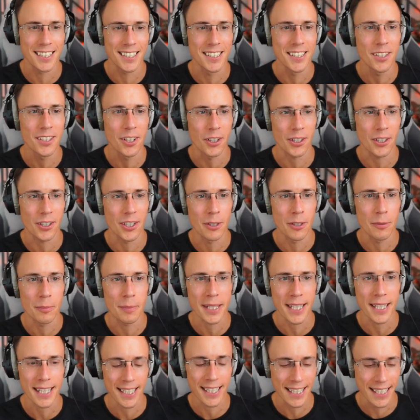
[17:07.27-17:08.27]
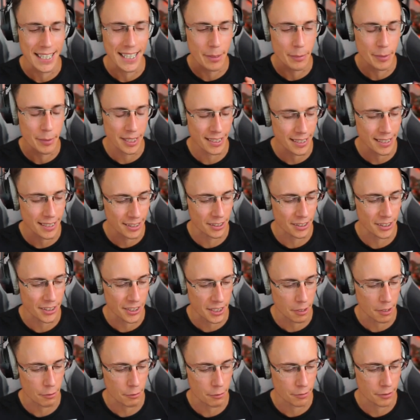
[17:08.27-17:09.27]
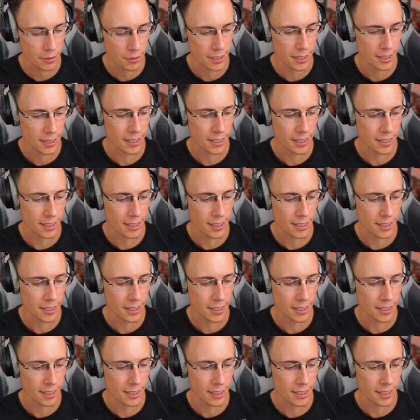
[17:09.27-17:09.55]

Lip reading: not going to be limiting yourself,